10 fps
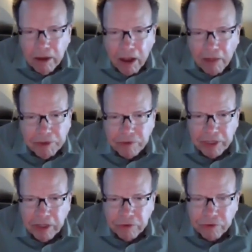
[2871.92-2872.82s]

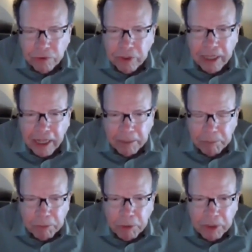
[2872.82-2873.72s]
obviously understood that and
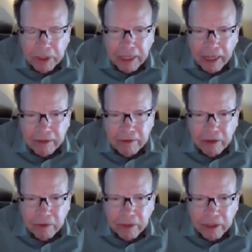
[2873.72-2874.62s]
promoted that,
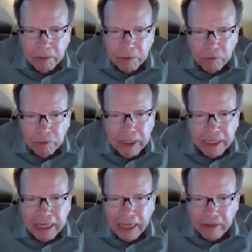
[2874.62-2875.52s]
that it was really
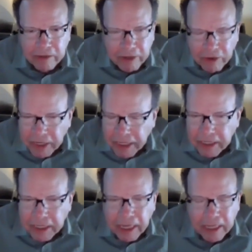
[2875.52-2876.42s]

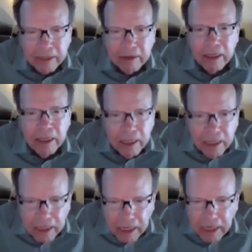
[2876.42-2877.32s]
egalitarian and
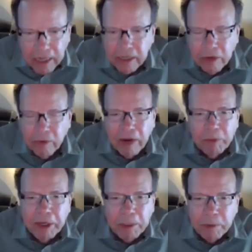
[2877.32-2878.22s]

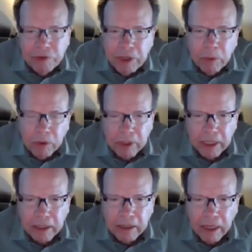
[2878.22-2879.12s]
everybody was equal,
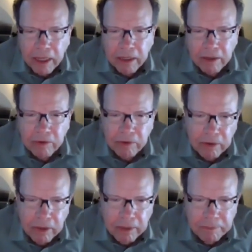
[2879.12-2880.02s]
and
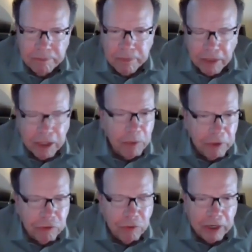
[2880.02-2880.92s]
I think you
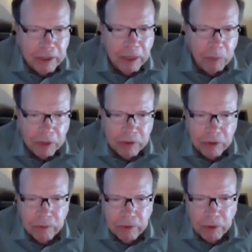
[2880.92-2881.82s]
illustrated that well.
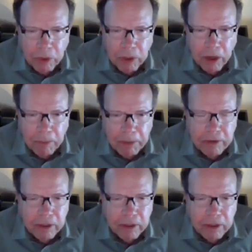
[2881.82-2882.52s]
Do you want to comment